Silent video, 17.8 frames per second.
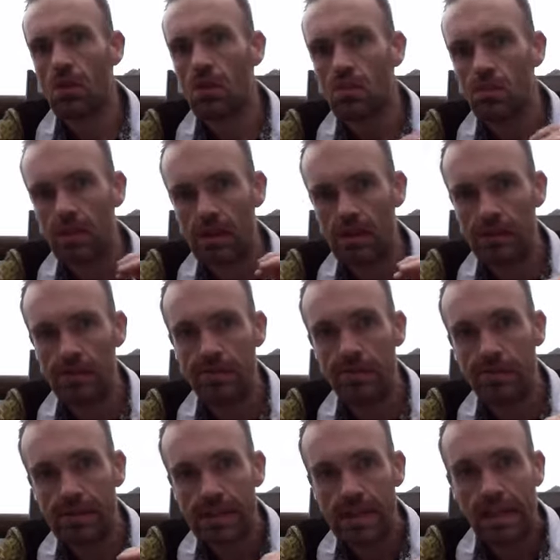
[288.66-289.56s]
because
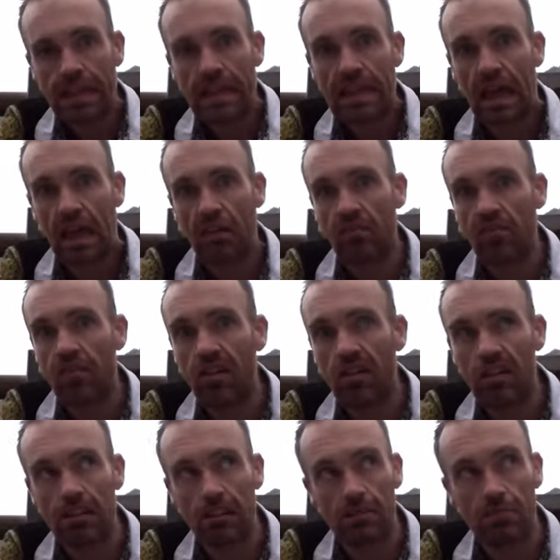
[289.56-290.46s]
you need that
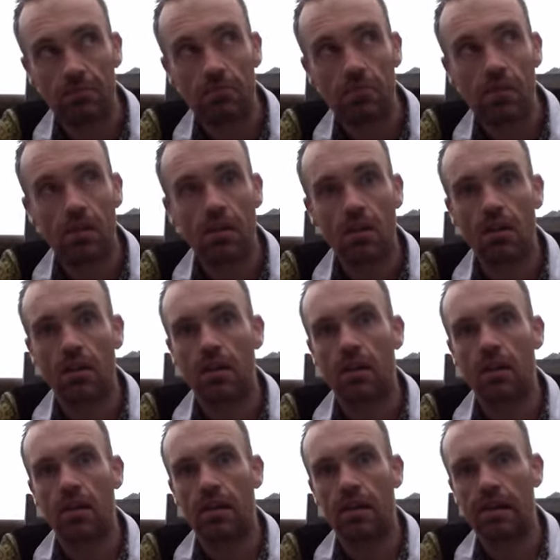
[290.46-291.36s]
volume
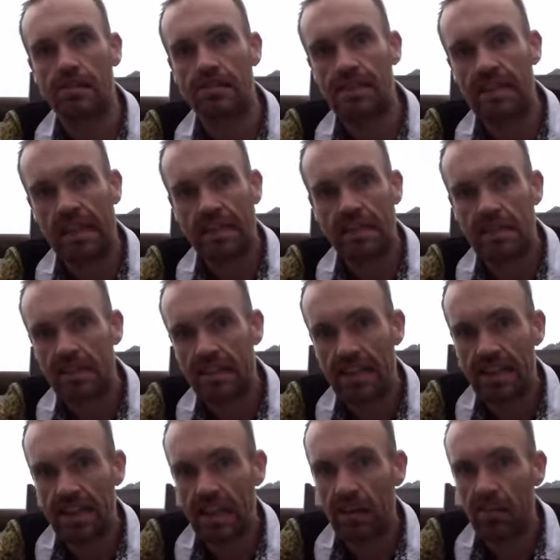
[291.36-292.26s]
because that's
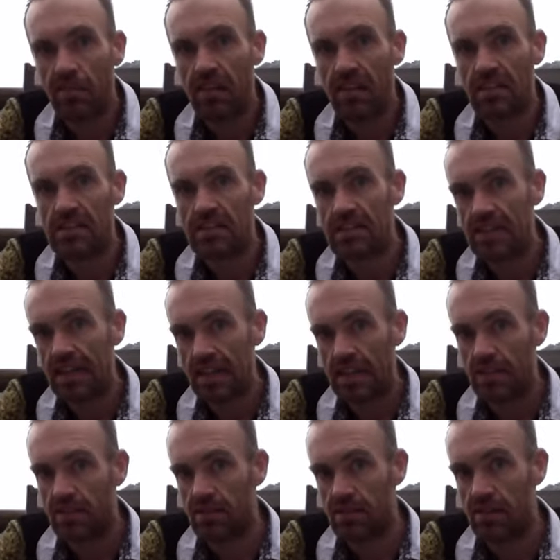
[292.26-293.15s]
going to give us
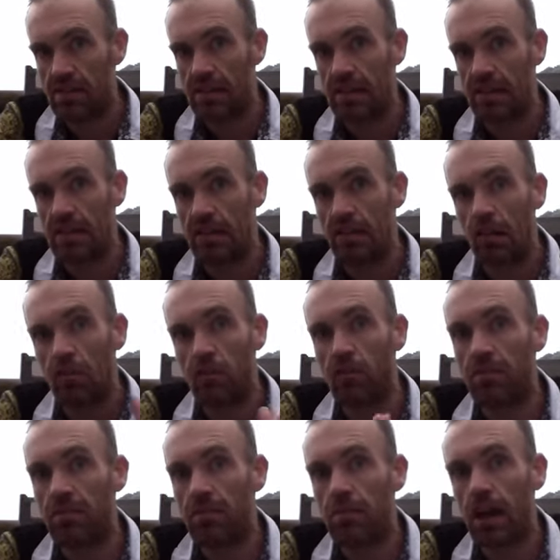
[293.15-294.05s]
the, the
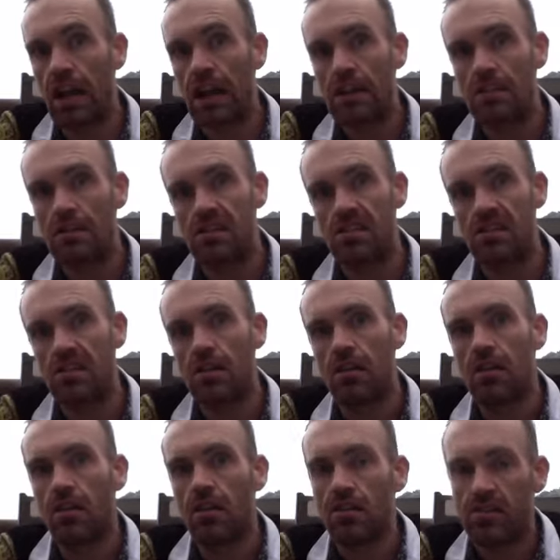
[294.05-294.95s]
confirmation,
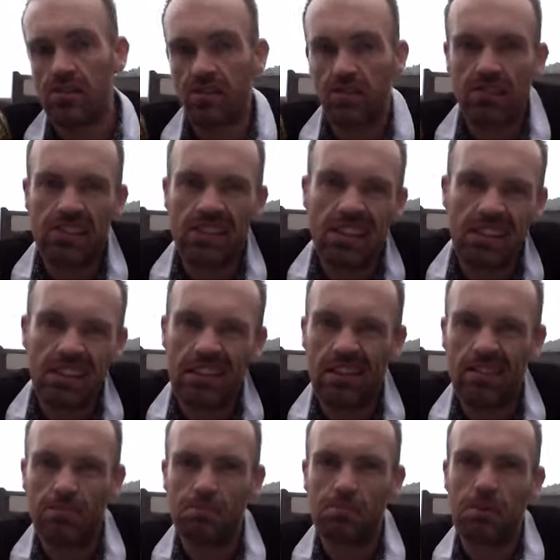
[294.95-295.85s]
you
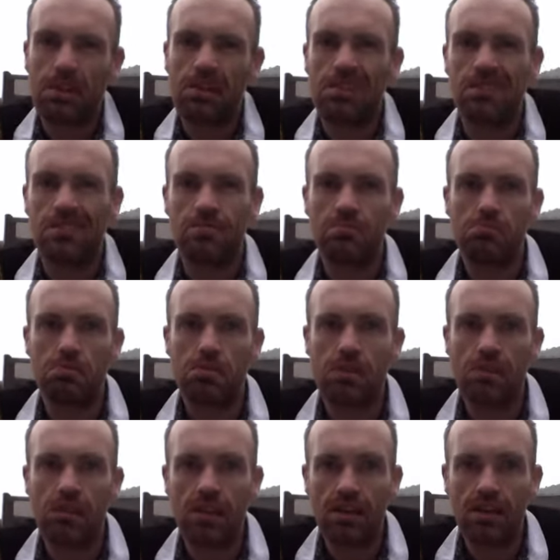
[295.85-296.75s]
know, because with,
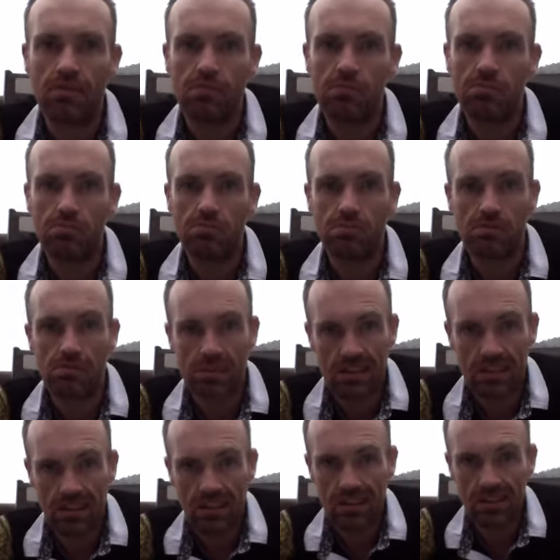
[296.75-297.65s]
the, with
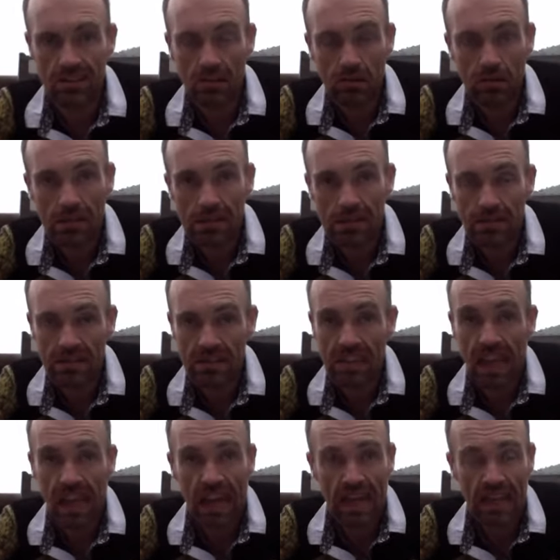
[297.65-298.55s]
these August
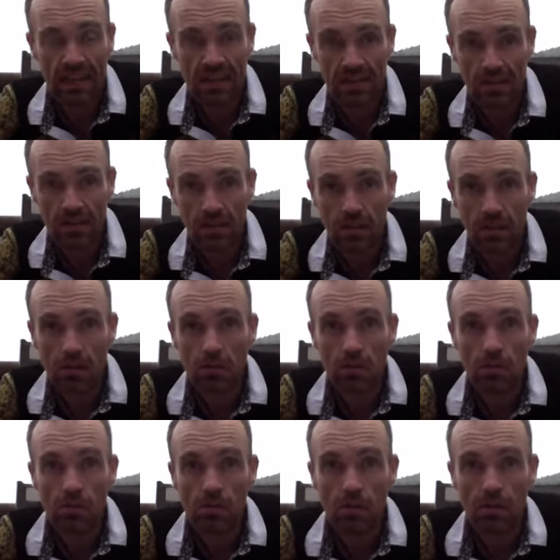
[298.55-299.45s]
days,
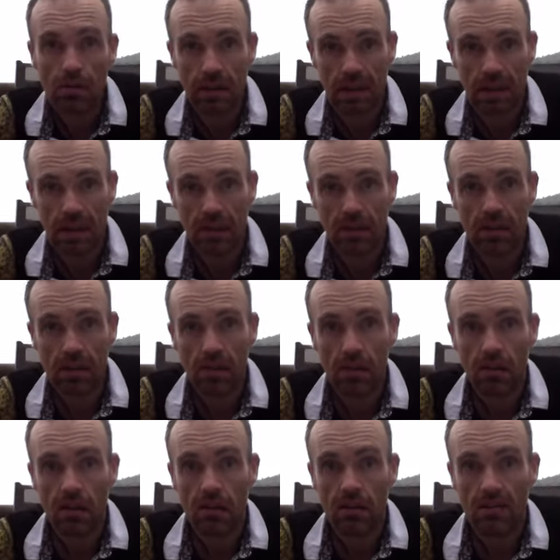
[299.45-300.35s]
normally,
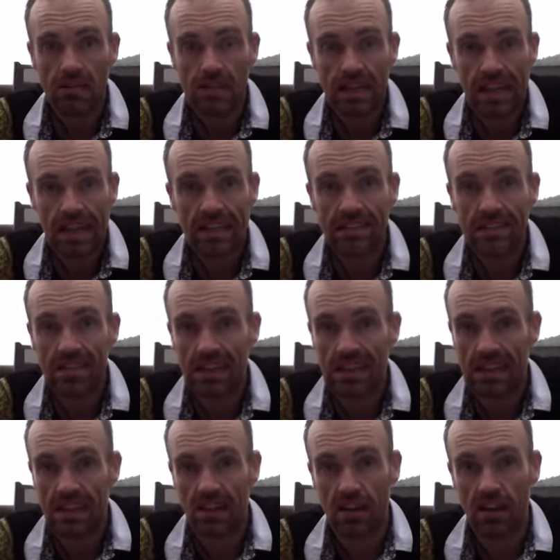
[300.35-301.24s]

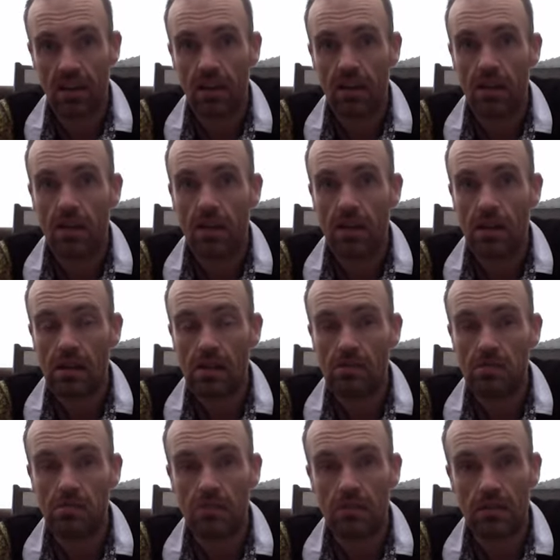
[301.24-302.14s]
seasonally,
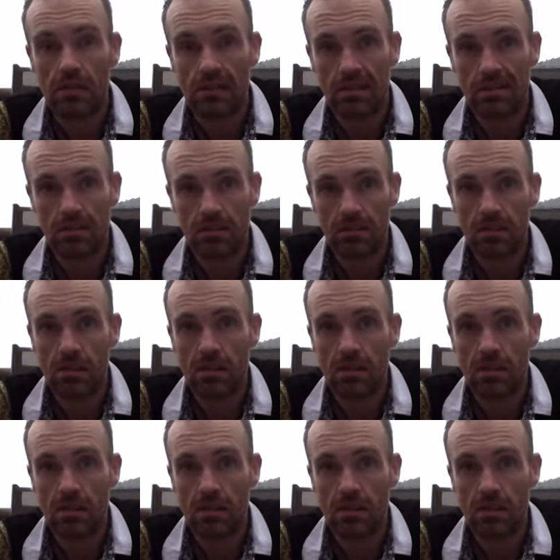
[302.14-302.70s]
in August,